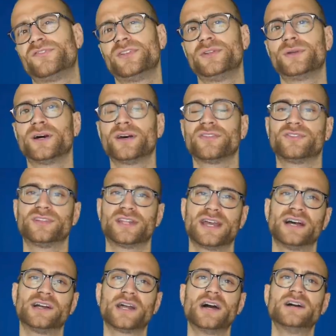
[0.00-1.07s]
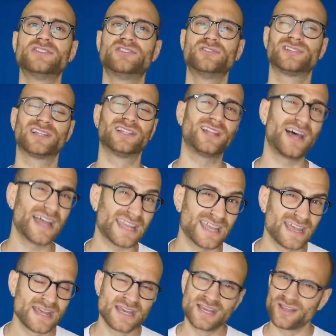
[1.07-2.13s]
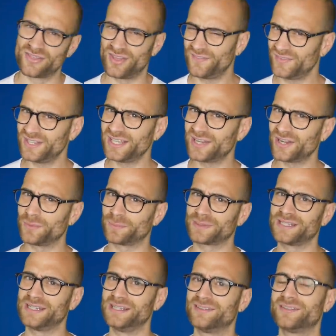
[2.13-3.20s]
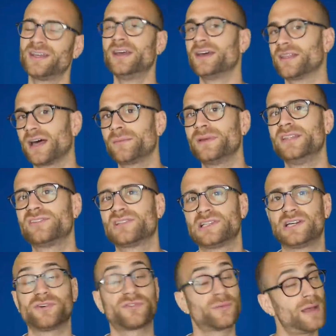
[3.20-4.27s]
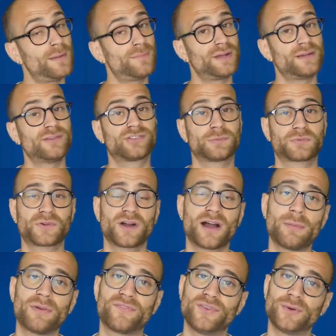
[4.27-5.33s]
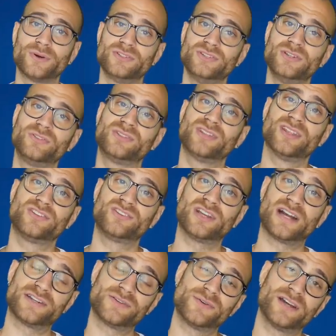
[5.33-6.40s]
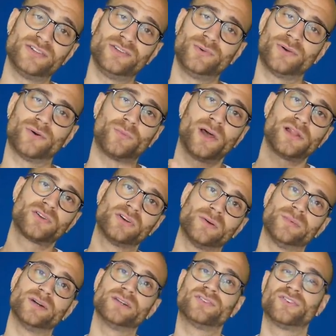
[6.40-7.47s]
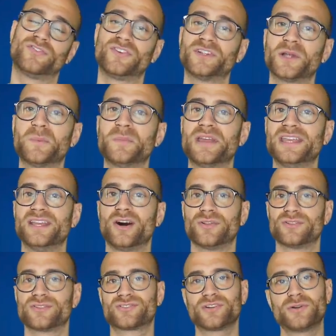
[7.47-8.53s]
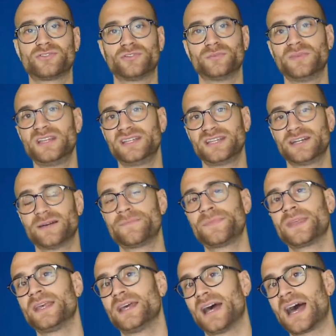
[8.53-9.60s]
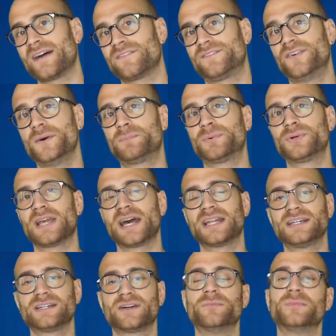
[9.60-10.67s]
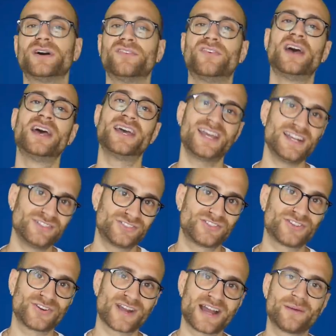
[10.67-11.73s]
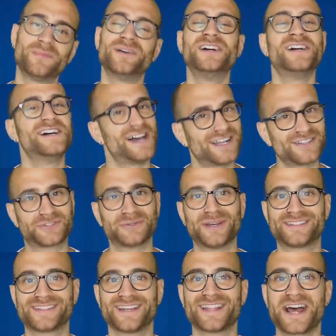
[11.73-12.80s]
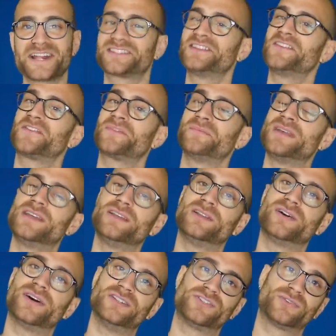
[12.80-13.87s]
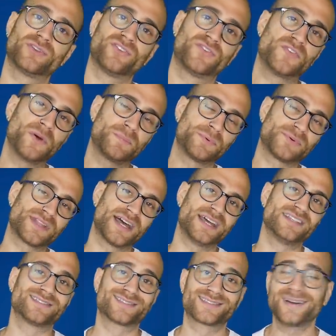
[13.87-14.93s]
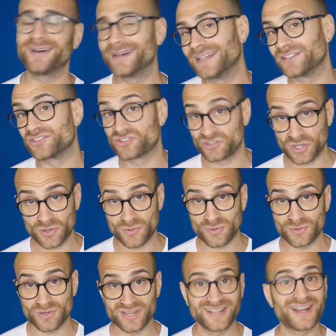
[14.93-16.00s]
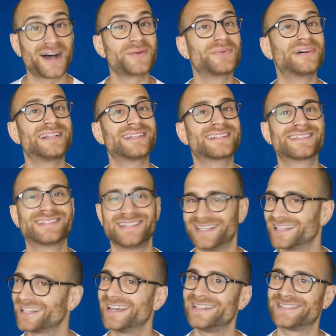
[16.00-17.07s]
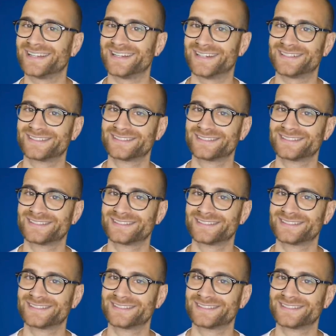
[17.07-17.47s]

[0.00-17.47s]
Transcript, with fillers: for you guys today, I'd urge you to like the video, please. That means a lot. Remember, subscribe if you are new to the channel, and you are welcome to follow me on social media at Football Yannick on both Instagram and Twitter. That's it from me, you lot. Enjoy the football that is starting soon, and I will see you later